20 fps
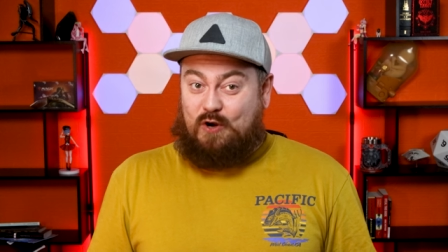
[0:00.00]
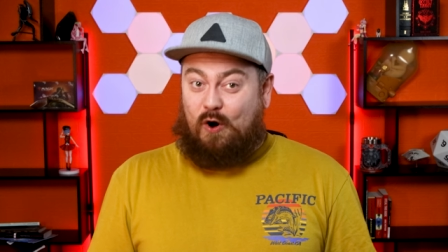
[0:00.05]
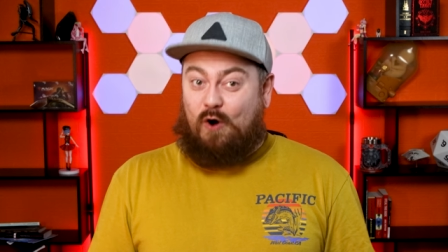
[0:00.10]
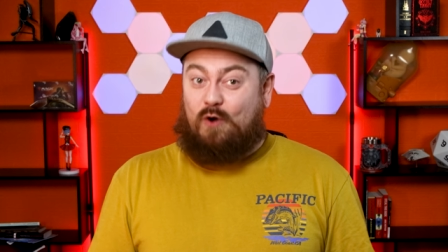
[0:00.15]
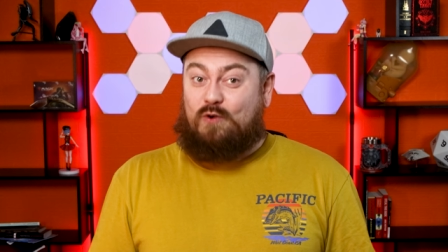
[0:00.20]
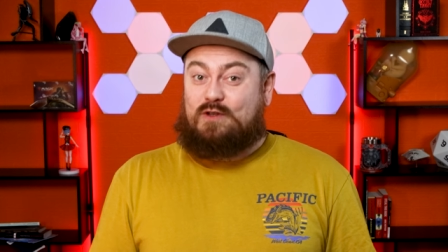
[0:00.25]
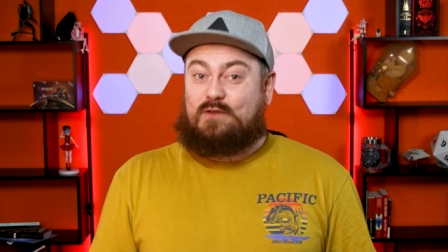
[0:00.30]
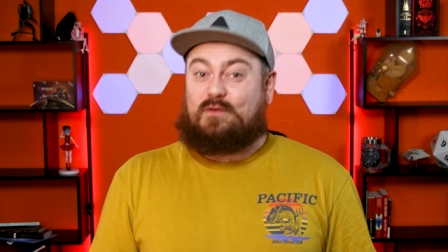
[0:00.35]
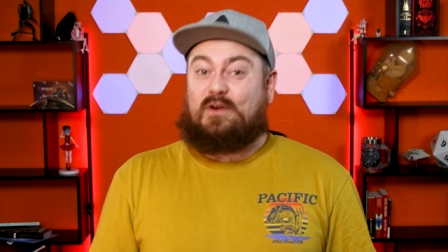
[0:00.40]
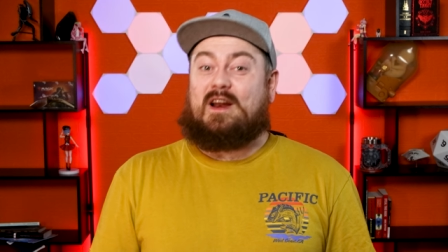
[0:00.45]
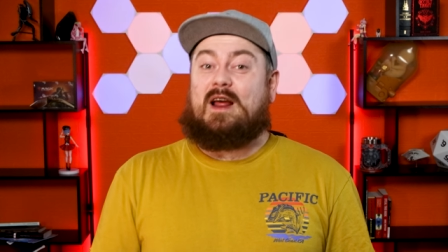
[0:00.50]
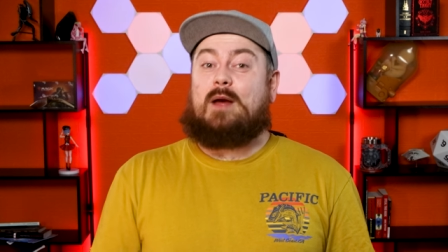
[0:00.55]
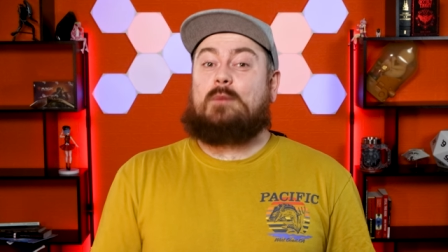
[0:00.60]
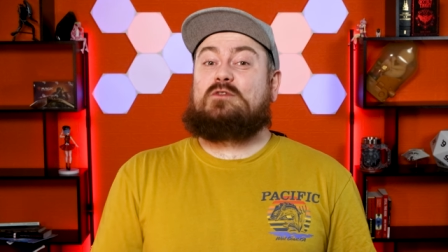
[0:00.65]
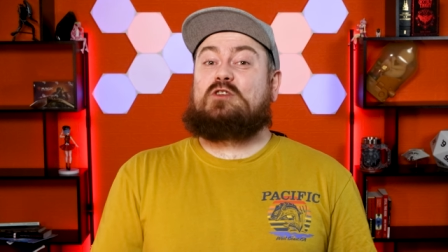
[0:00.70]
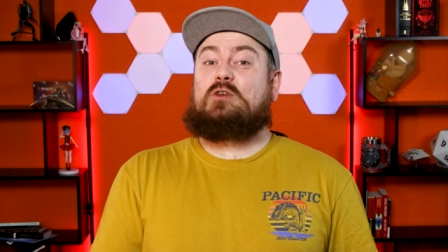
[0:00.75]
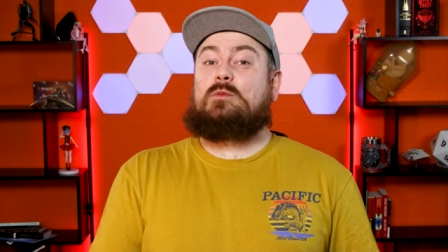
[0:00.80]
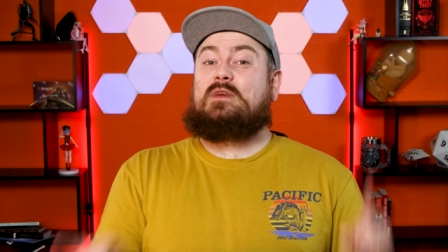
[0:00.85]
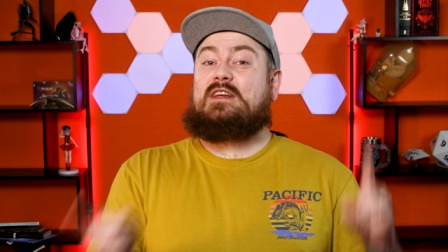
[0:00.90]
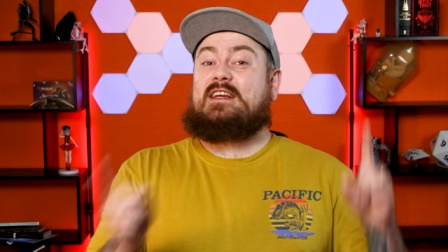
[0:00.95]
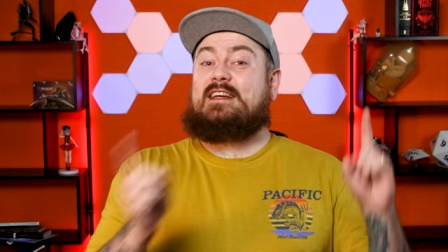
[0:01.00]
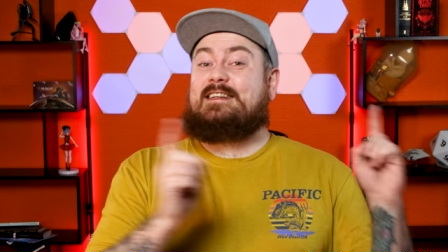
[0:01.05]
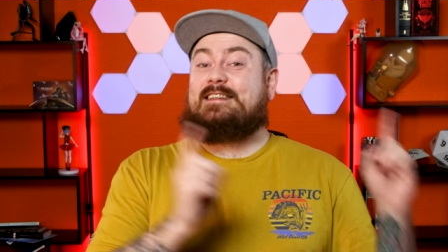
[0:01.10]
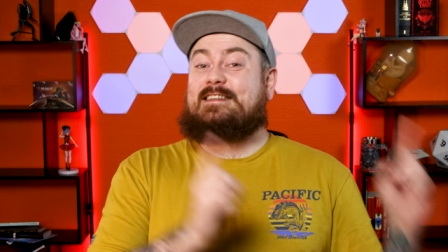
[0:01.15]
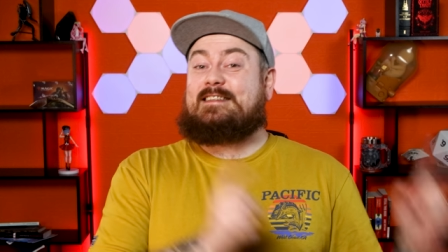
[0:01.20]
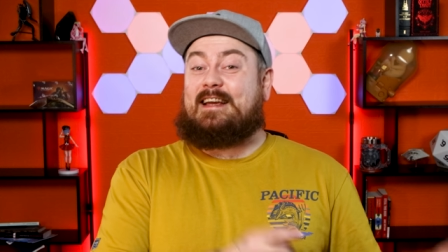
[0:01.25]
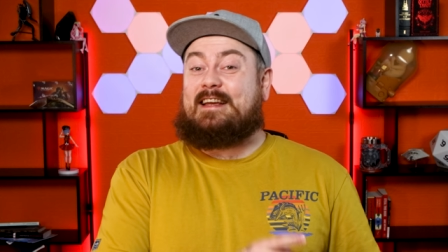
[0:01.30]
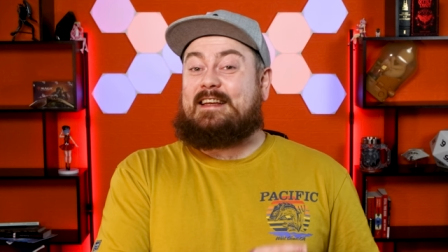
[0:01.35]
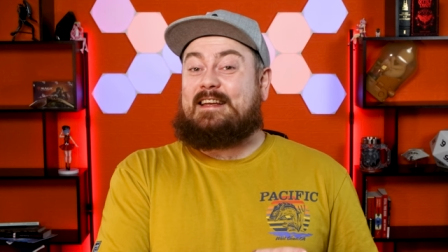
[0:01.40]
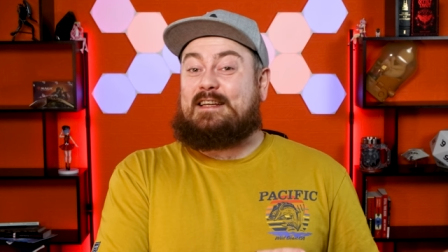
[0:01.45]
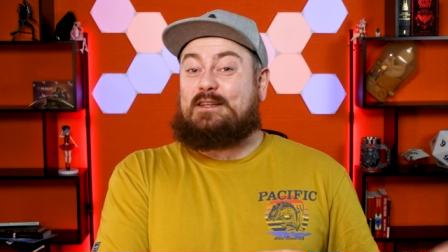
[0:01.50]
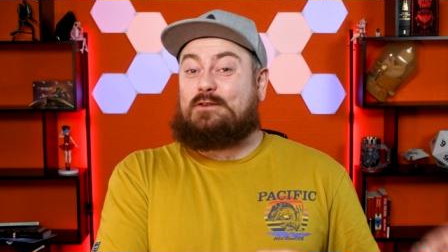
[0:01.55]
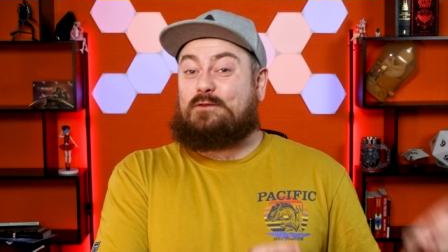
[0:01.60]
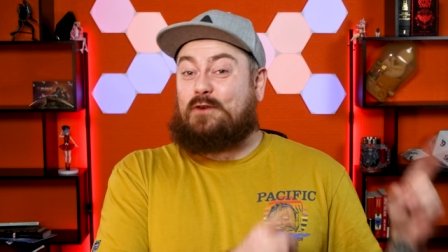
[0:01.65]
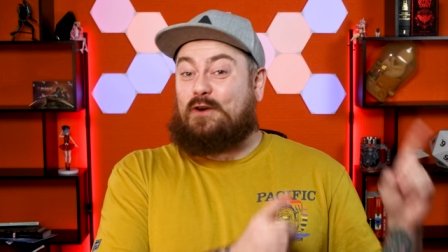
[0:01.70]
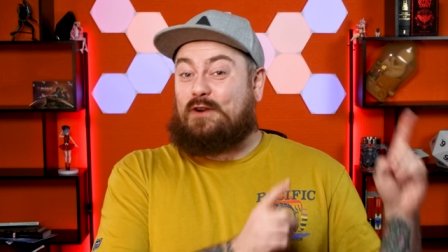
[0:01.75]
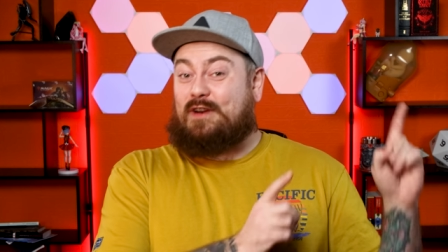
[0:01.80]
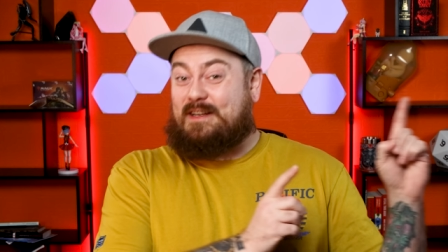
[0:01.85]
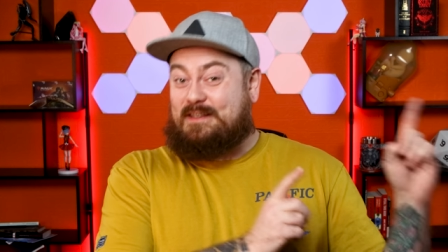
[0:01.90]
calls for him to be indicted for